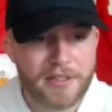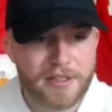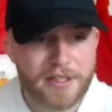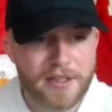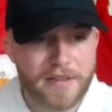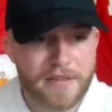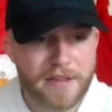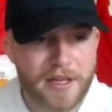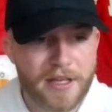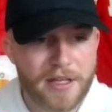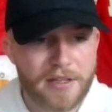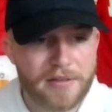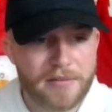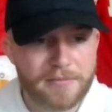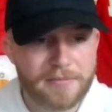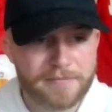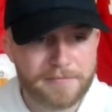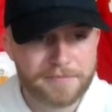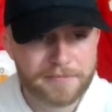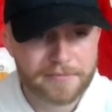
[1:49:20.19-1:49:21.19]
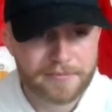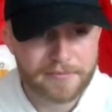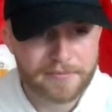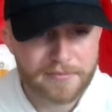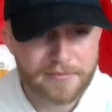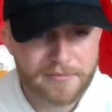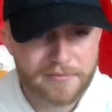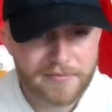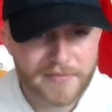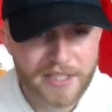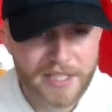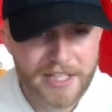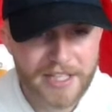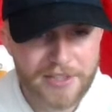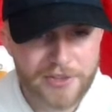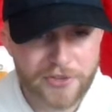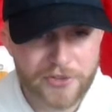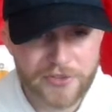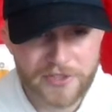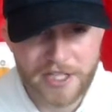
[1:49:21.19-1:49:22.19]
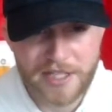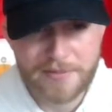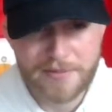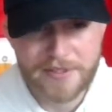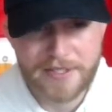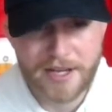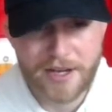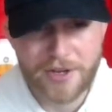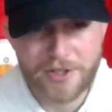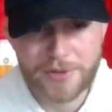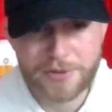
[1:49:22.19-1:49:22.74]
And then Angels came to town.